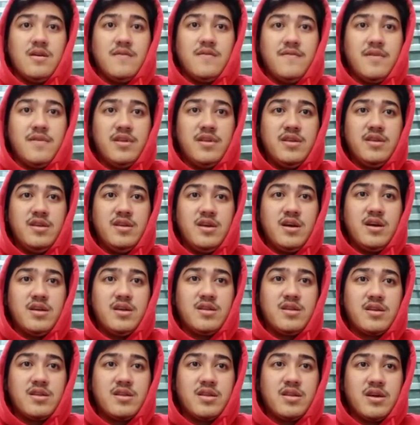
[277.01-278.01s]
if any
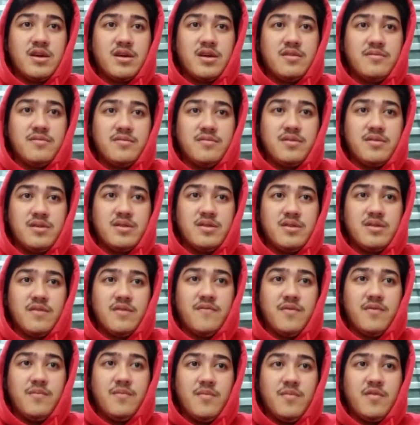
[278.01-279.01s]
are declared,
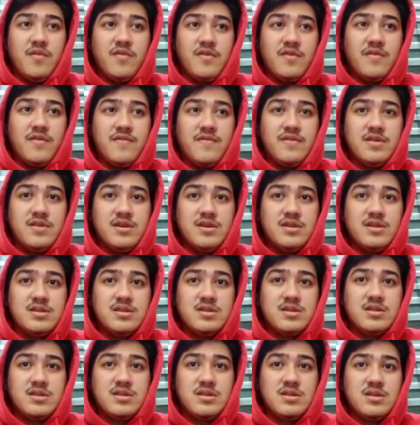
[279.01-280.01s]
in the form of
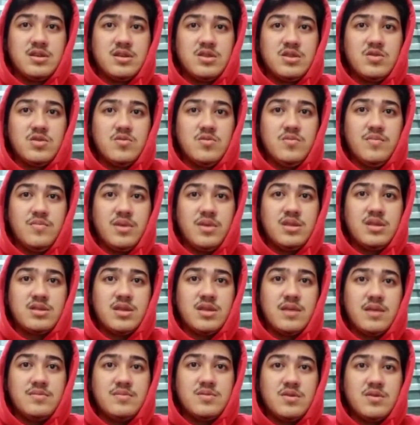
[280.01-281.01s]
dividends. The two
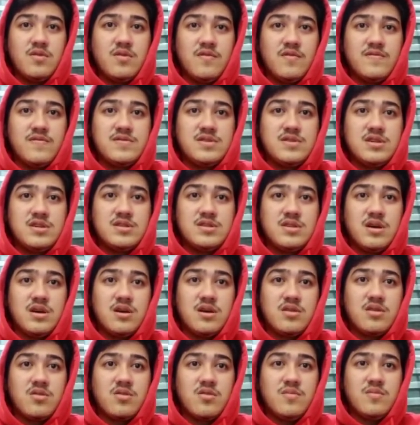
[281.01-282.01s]
main types of shares
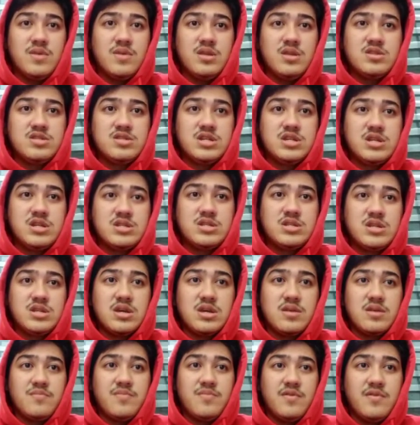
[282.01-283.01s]
are common
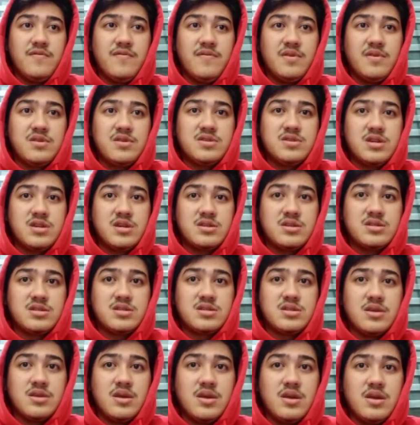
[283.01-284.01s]
shares and preferred
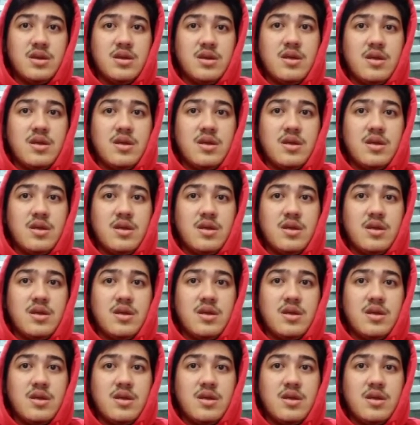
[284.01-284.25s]
shares.